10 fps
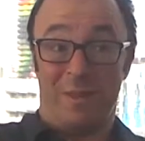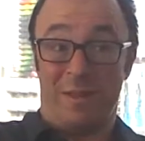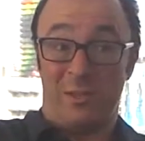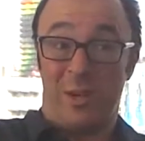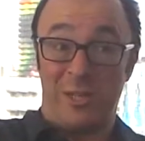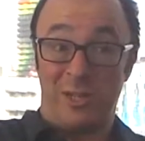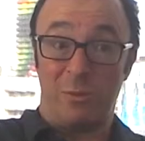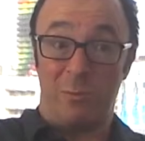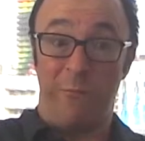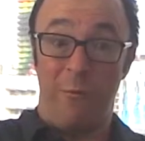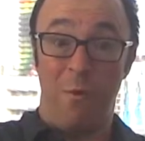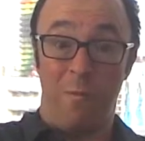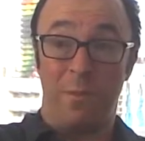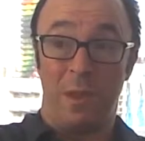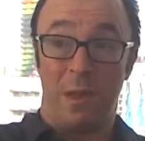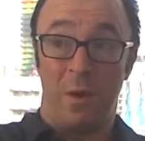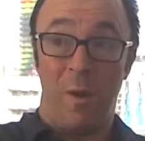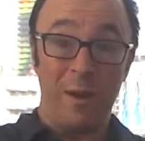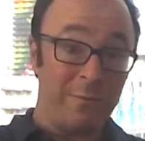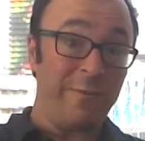in a digestible form
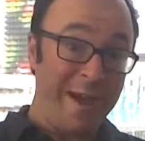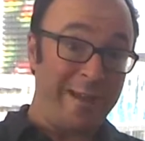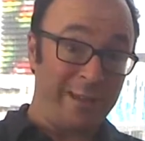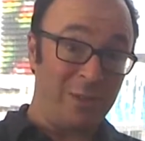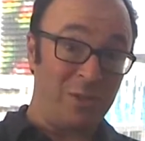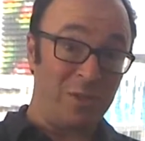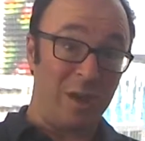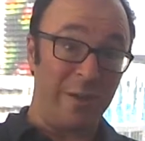one advantage